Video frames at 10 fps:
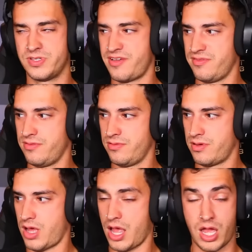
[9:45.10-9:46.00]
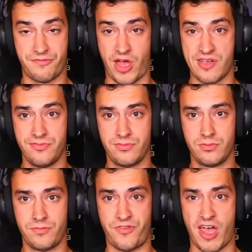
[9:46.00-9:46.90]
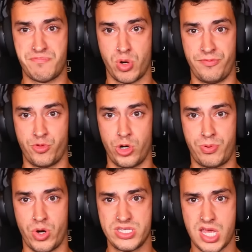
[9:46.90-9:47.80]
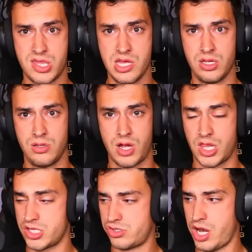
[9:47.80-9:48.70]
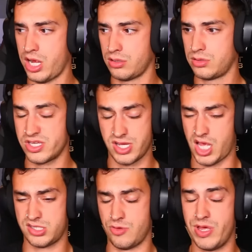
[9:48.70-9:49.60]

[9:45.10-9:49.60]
Was that, I got 5.4 points, I think? I lost track because I got so